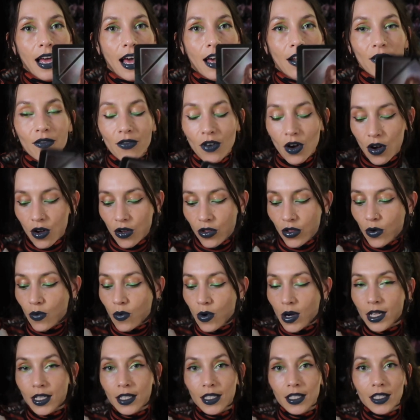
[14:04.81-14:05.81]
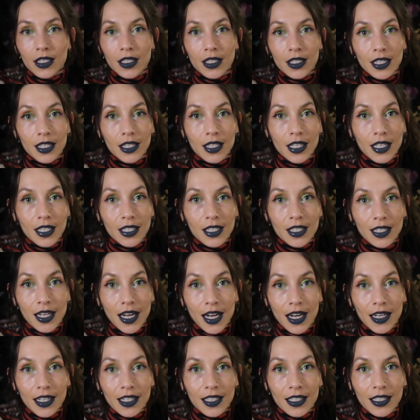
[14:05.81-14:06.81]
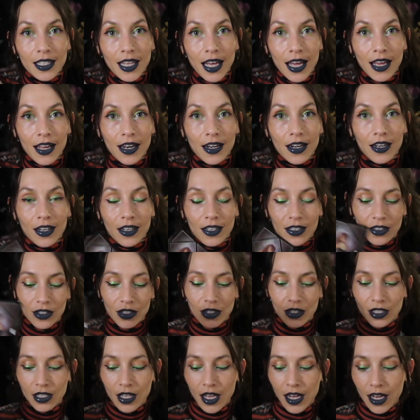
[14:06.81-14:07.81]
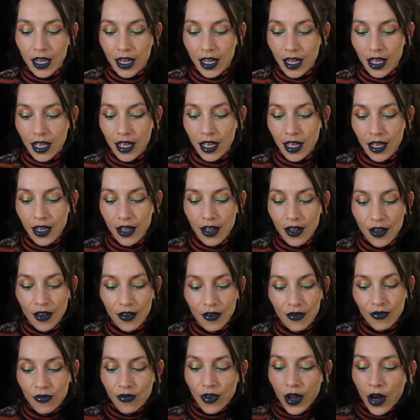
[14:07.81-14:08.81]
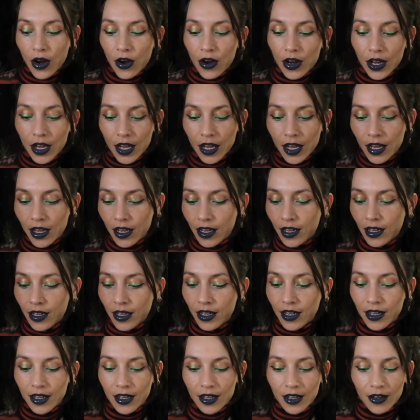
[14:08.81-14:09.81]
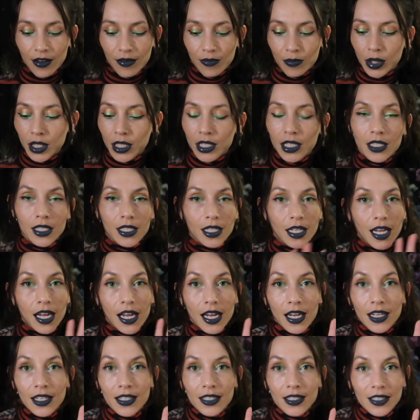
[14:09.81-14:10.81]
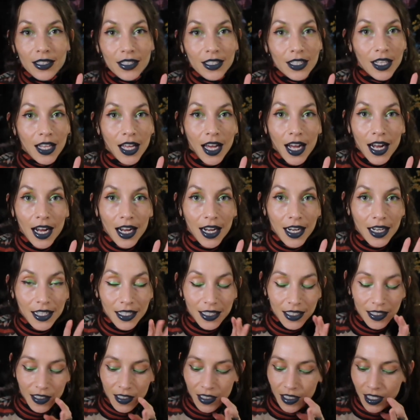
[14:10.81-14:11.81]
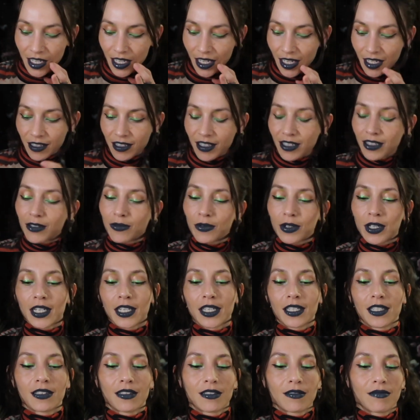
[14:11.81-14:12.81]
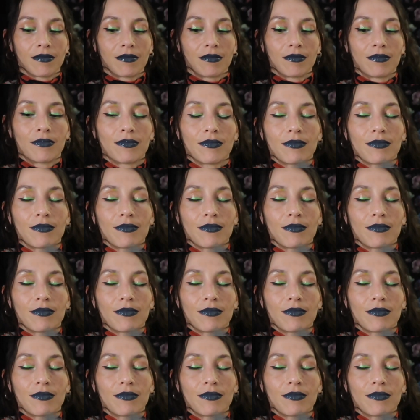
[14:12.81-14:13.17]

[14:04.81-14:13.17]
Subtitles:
out of all the ones in this deck that are just like very pleasing to the eyes, this one is,